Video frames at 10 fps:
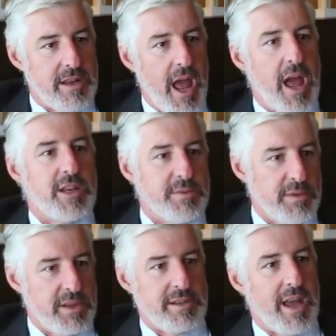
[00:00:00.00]

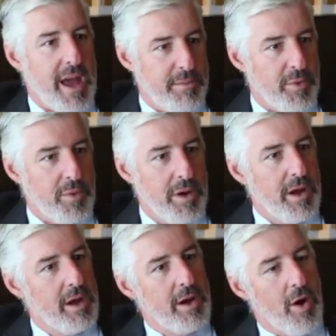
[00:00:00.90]
tangible example
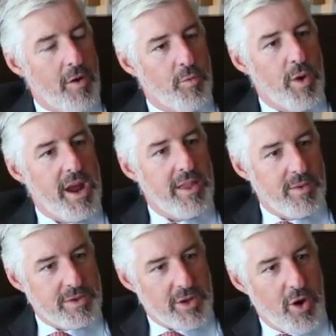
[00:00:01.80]
of where
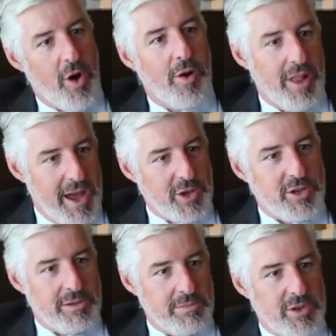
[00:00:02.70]
there is a
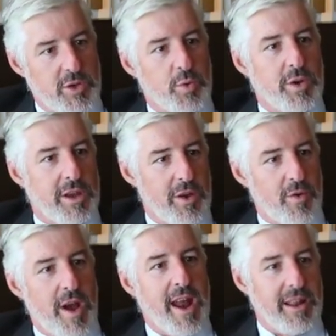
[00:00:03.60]
correlation between
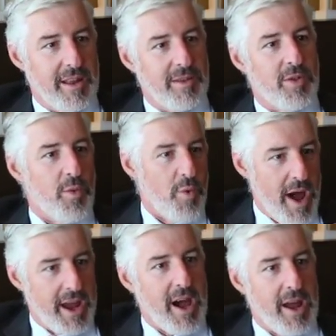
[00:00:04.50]
creating the
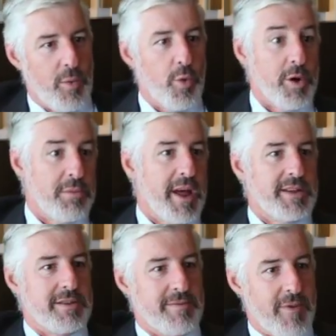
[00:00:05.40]
right kind of
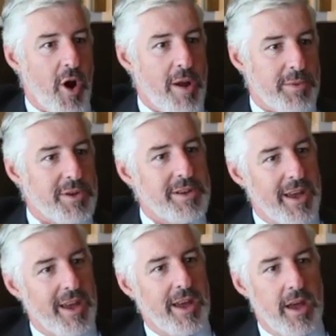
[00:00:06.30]
workplace environment
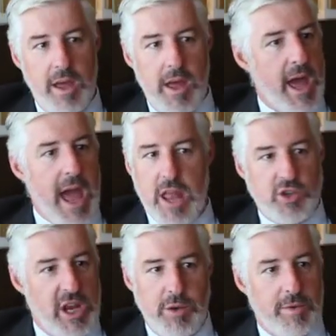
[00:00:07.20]
and
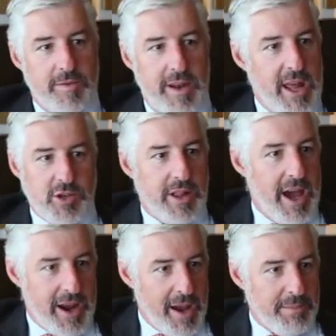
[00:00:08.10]
genuine financial
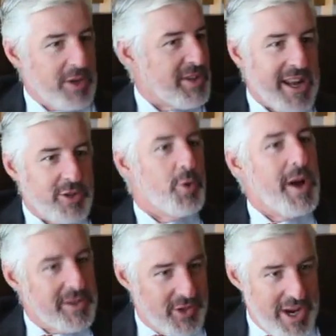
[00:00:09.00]
outcome because that is
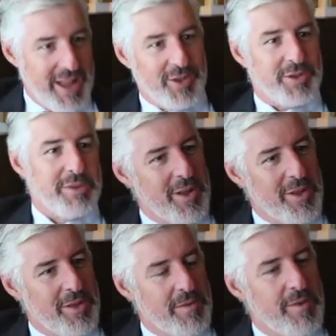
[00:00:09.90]
always the challenge.
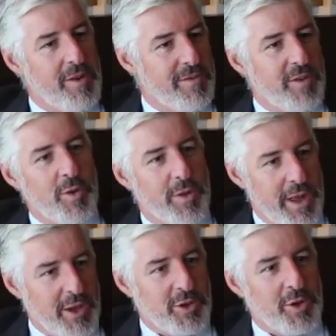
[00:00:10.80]
There are very few
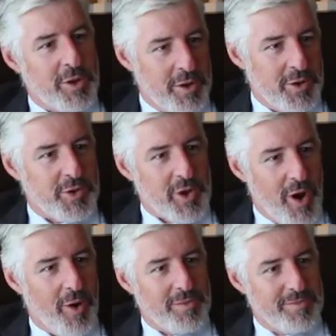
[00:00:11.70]
things you can
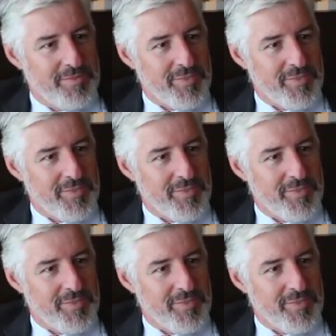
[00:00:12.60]
control